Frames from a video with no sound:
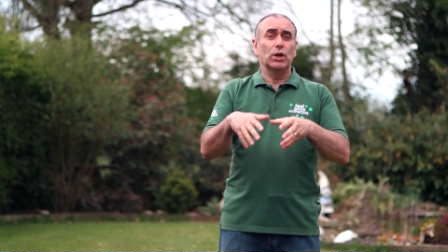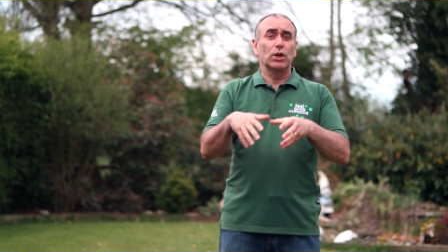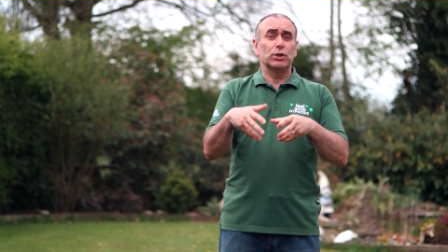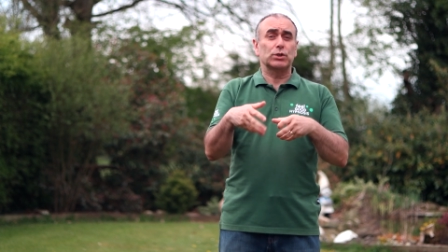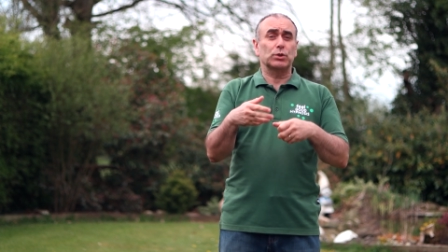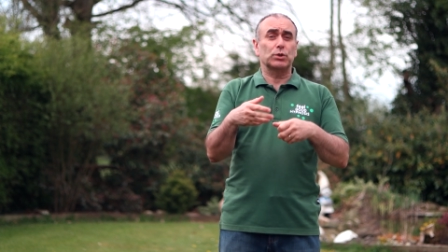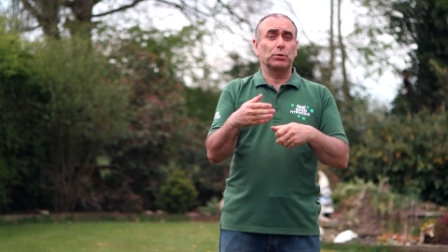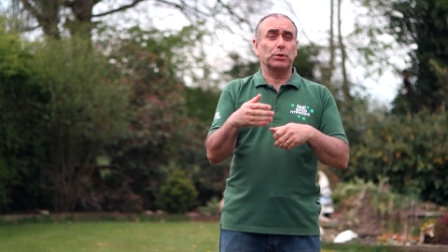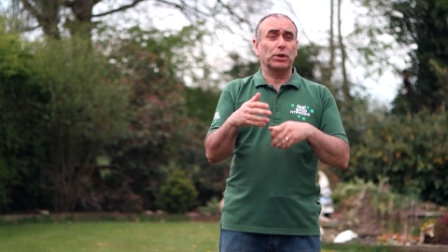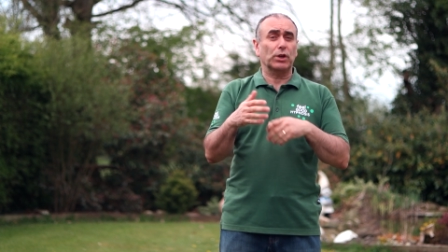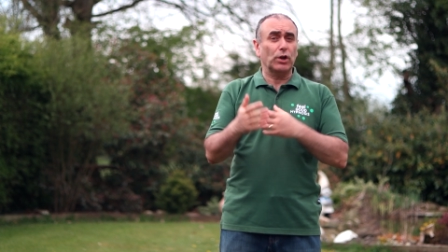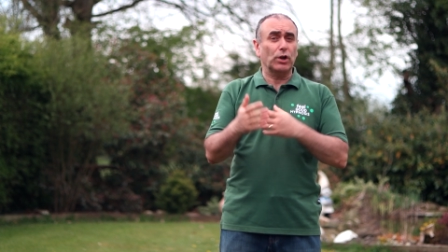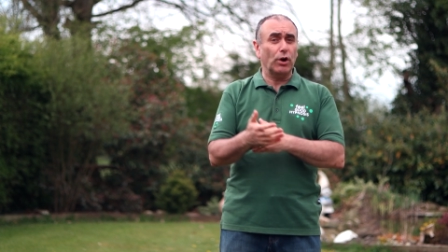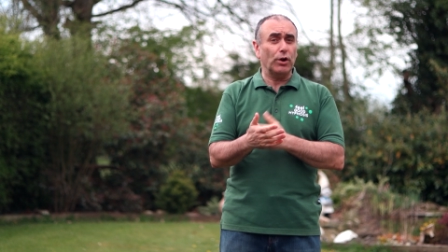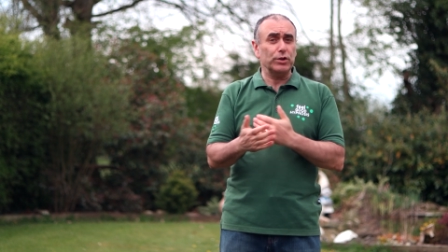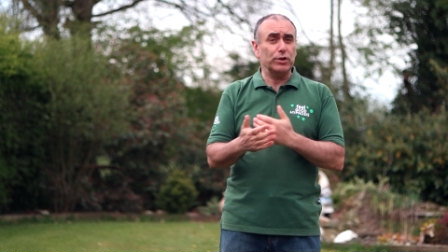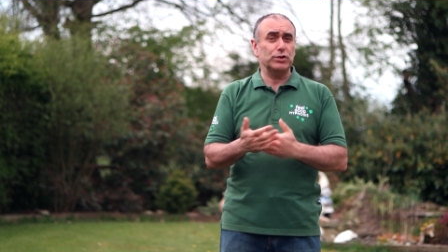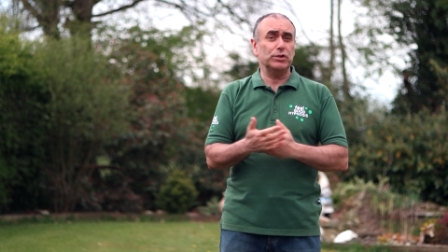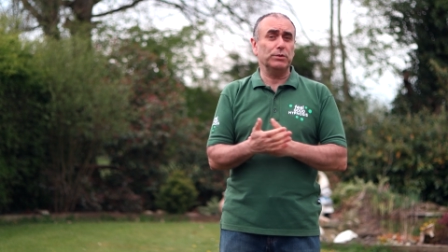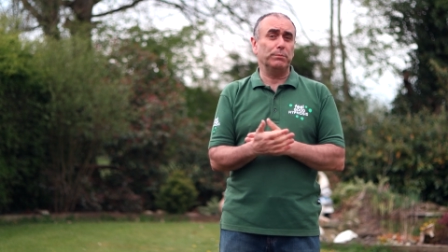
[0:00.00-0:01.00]
so the
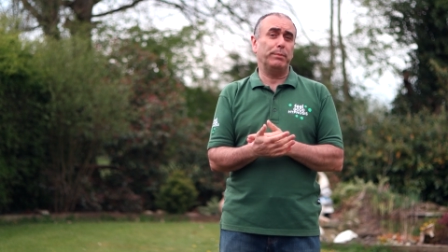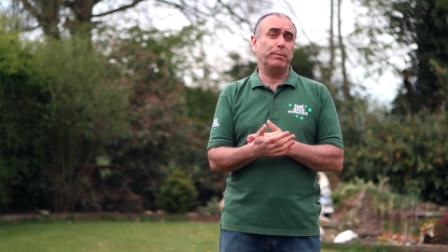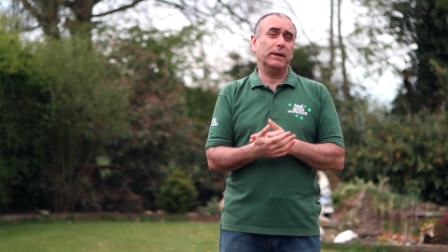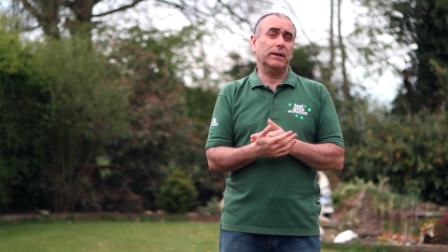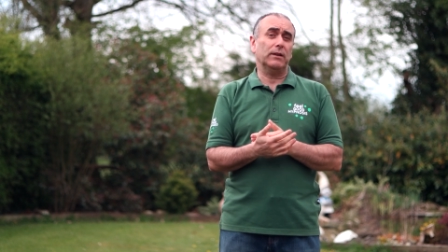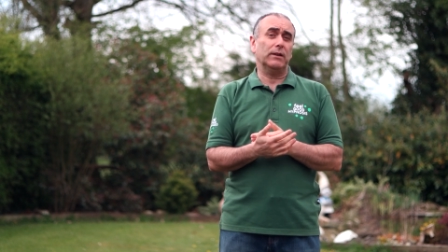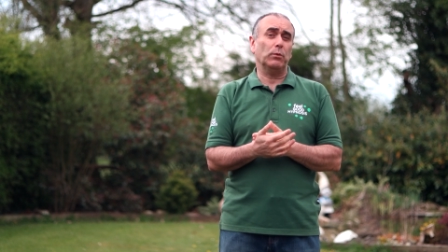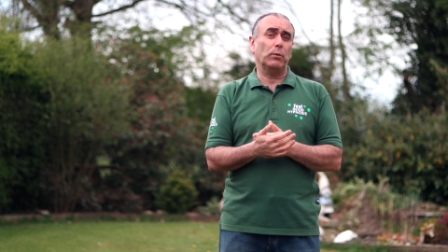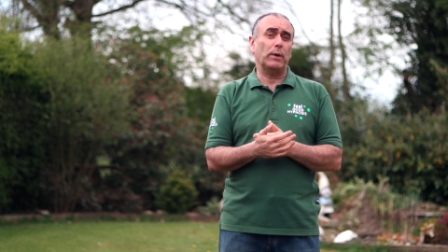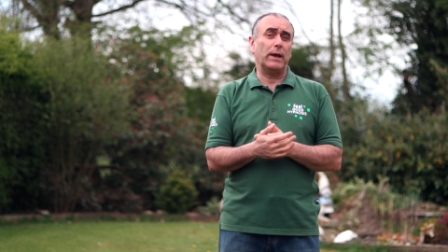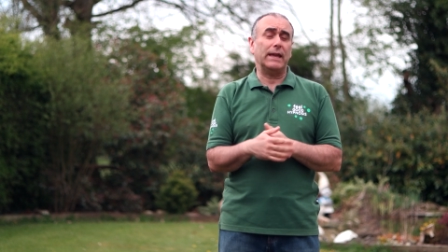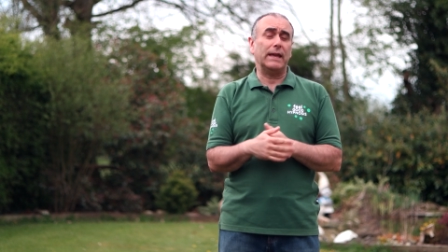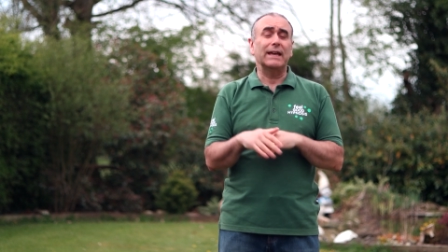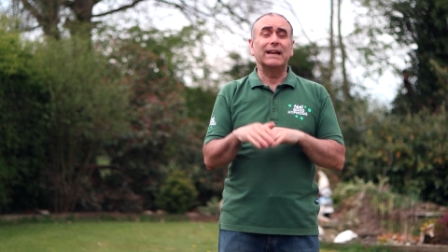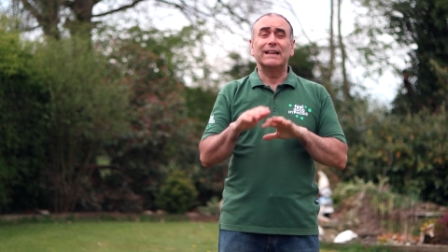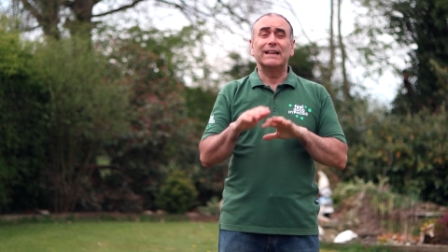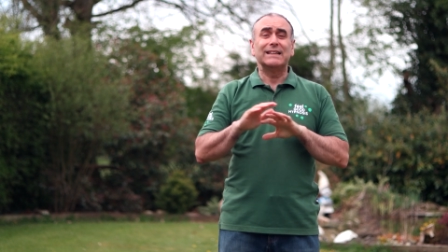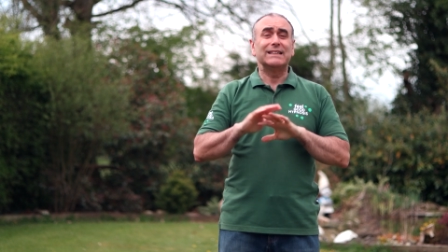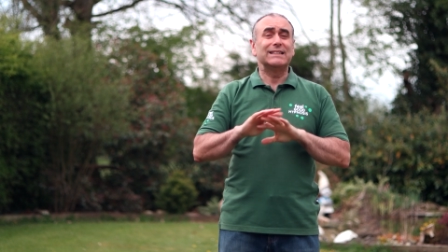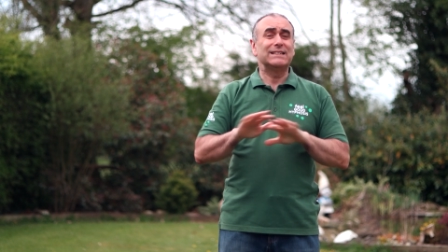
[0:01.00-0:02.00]
costume being in the way
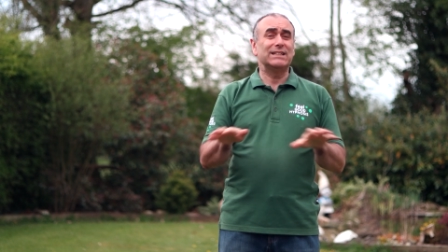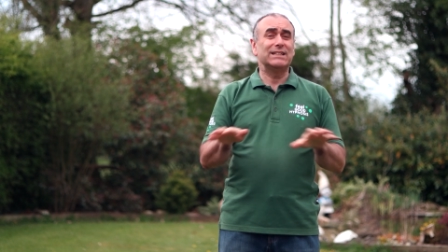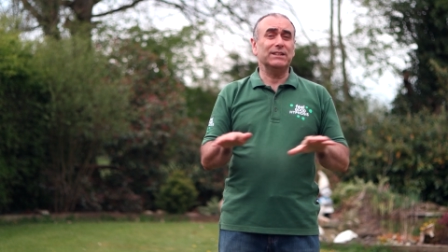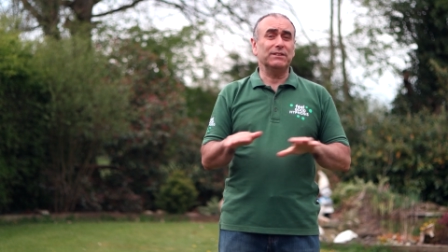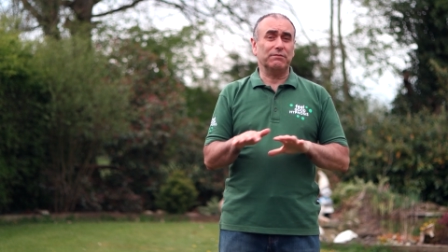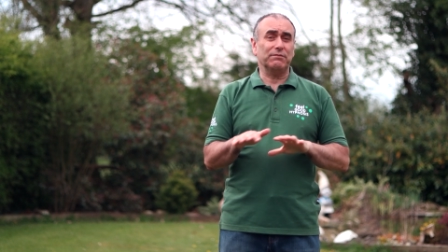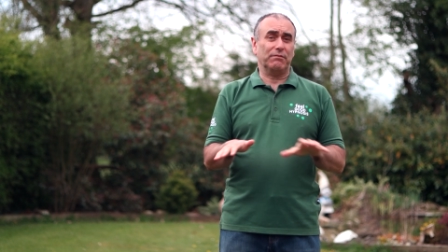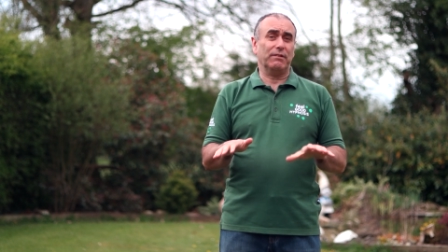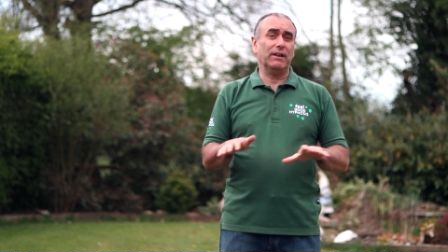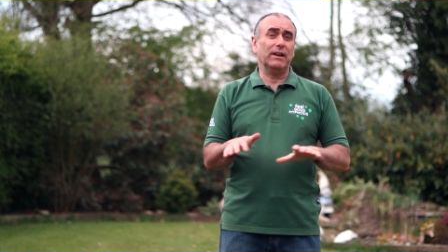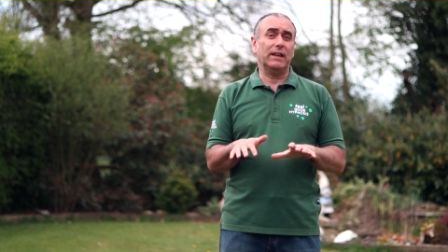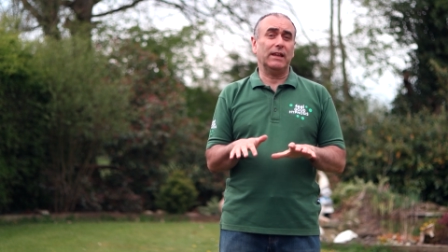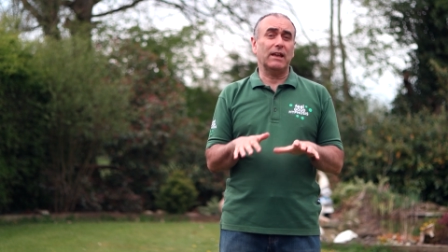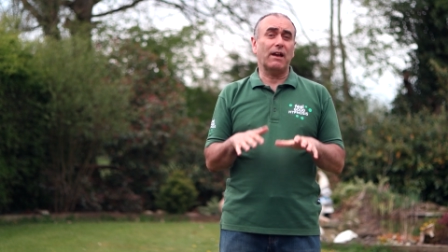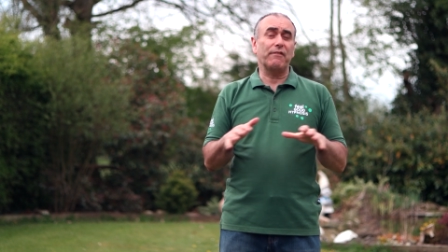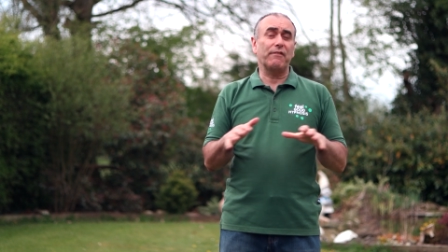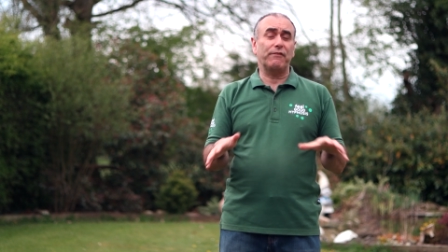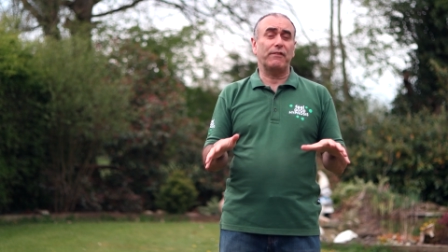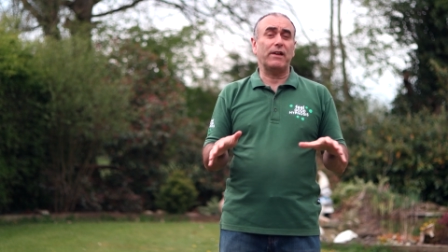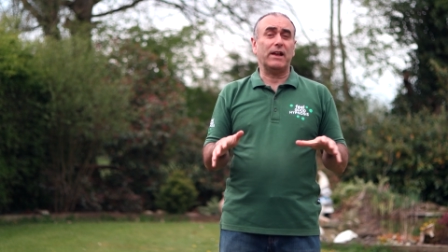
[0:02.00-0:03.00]
didn't really
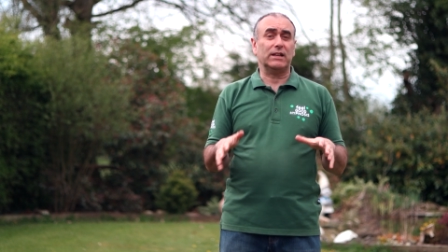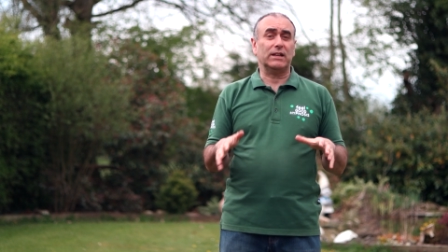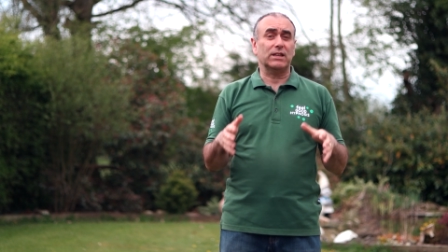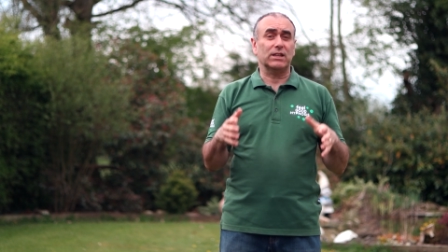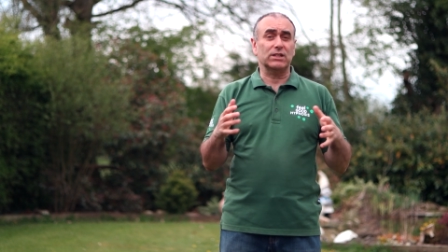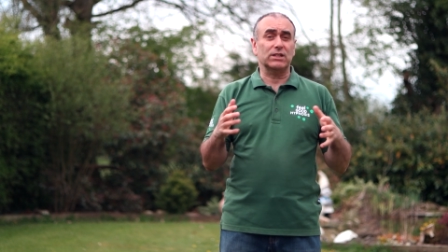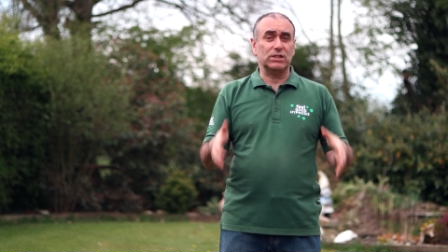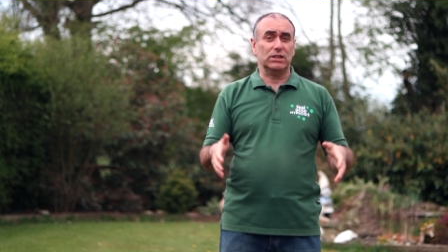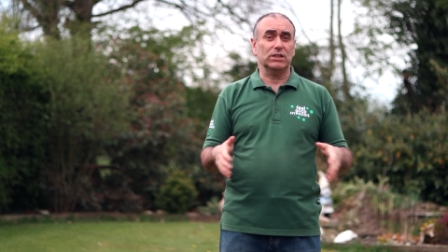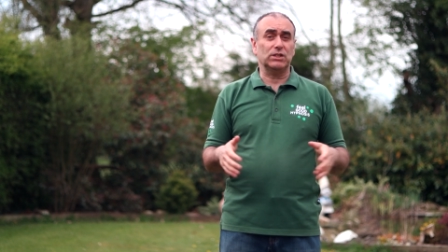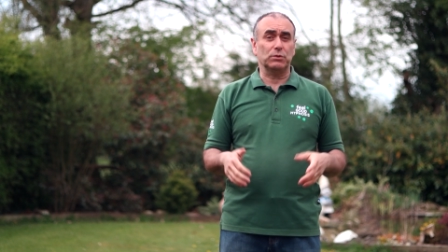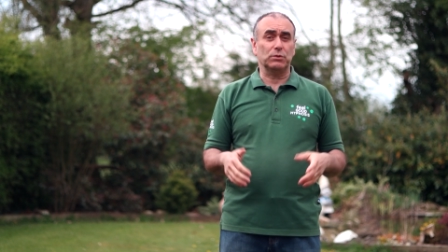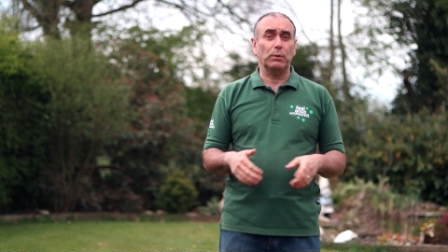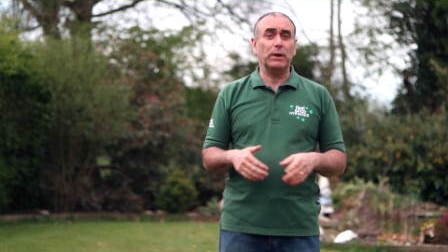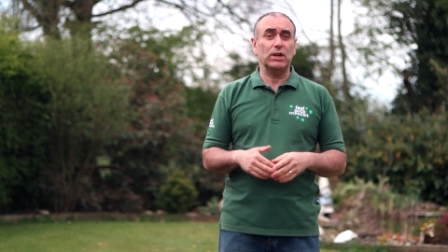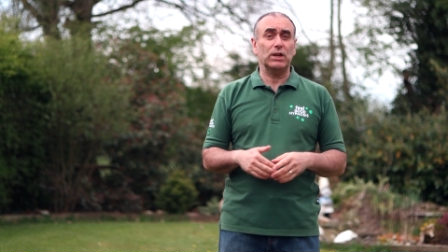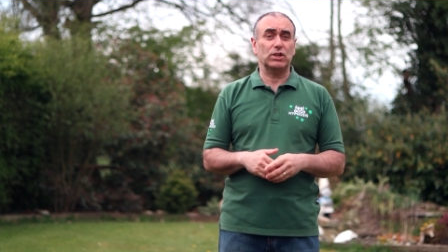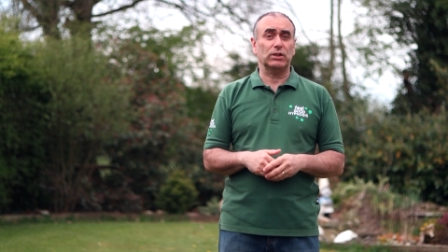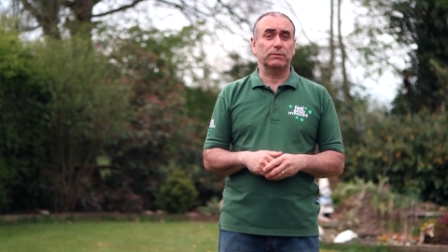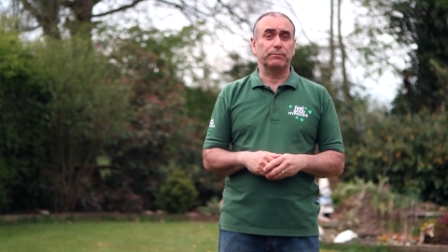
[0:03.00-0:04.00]
affect the
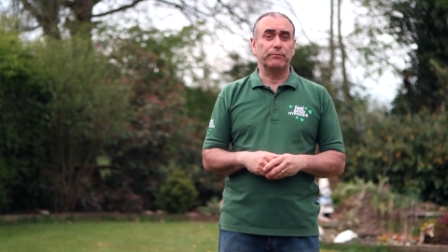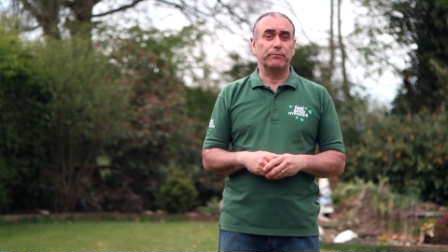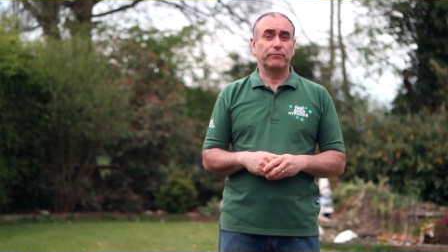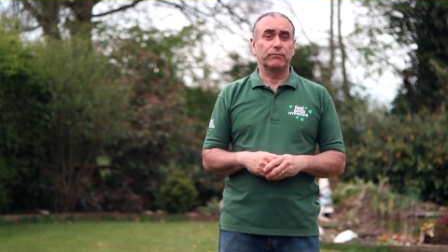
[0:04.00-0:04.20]
situation.